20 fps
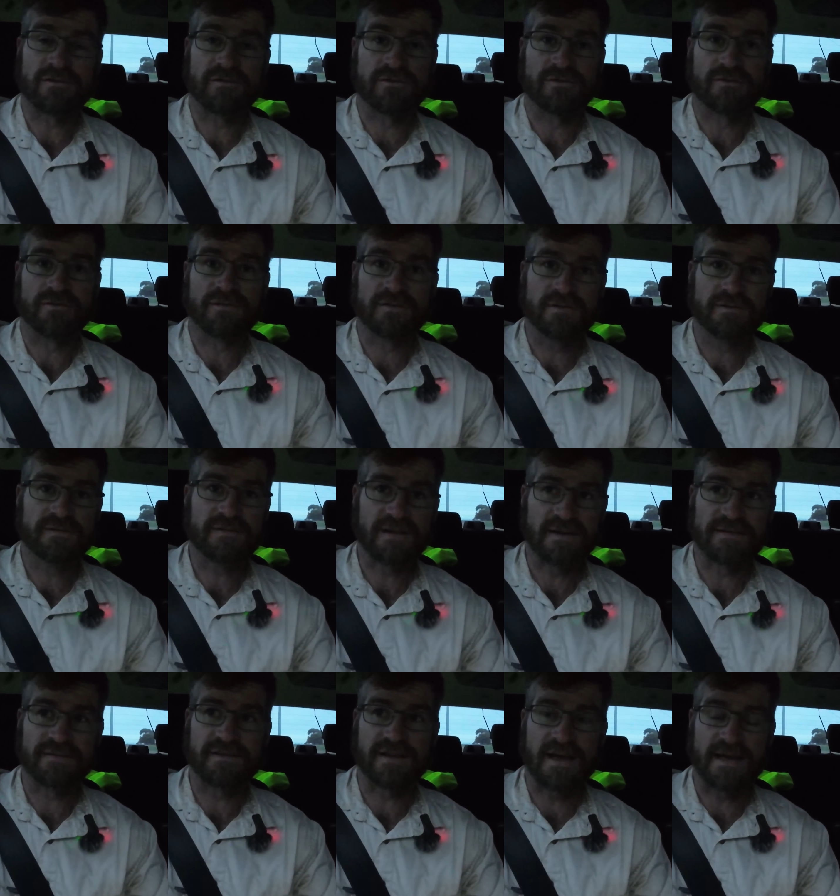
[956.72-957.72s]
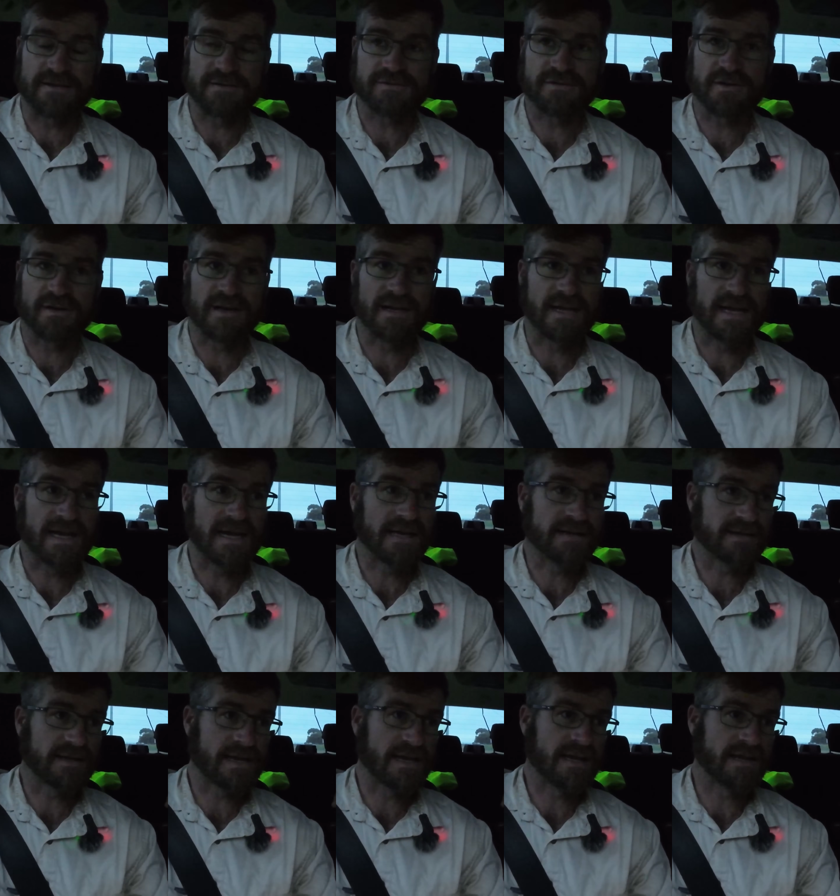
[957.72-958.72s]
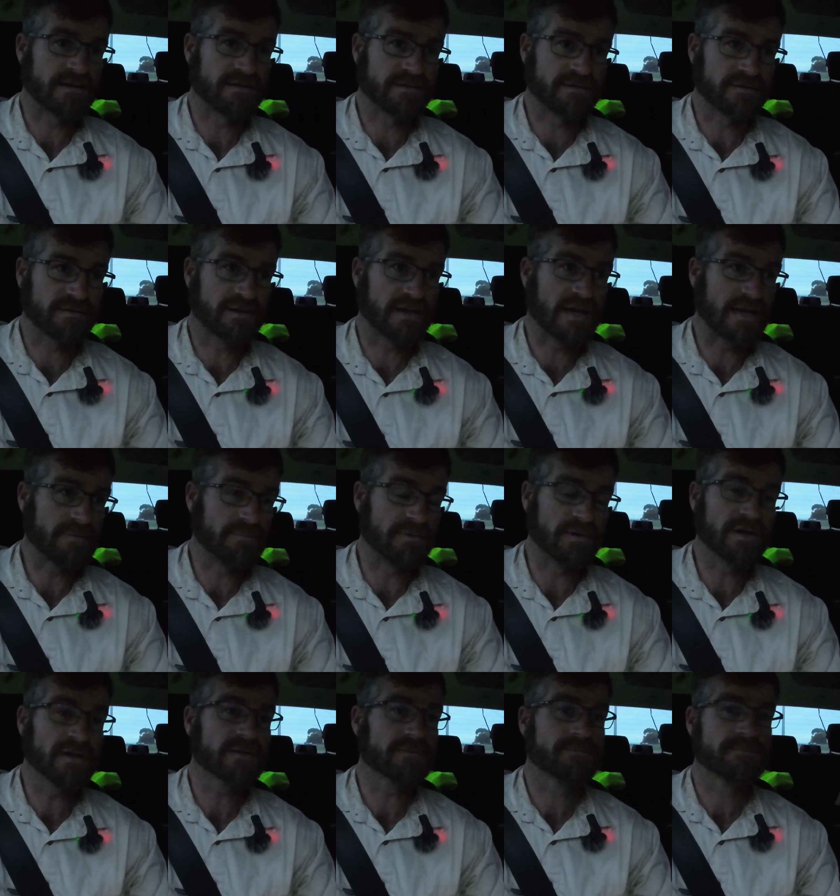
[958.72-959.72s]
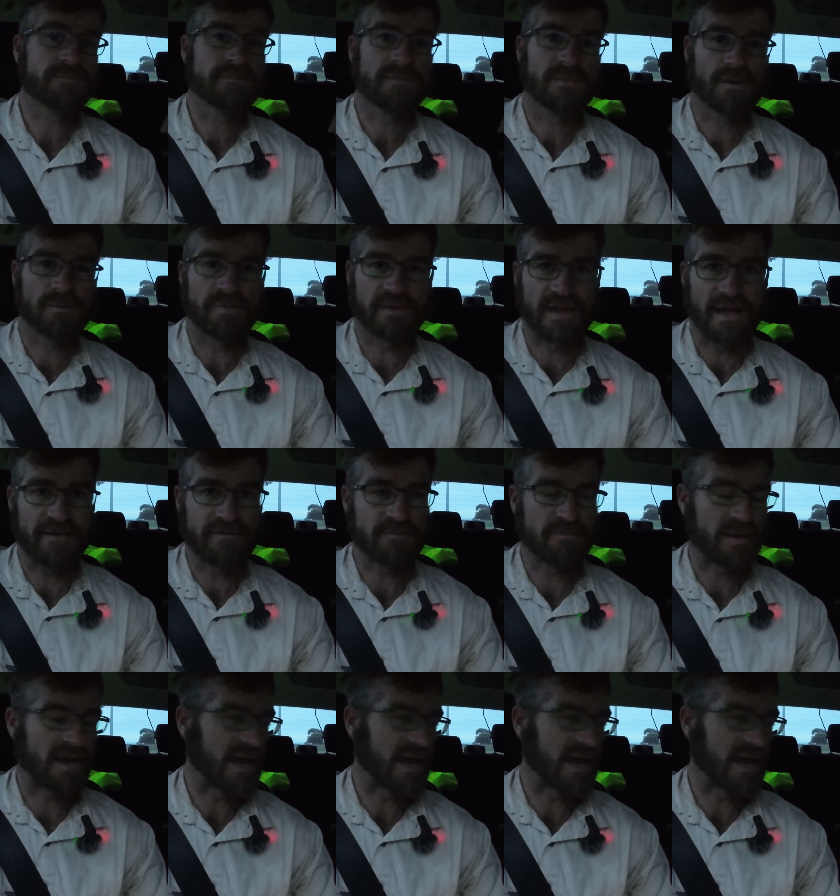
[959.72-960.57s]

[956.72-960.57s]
to test out, try out, and keep it, but they haven't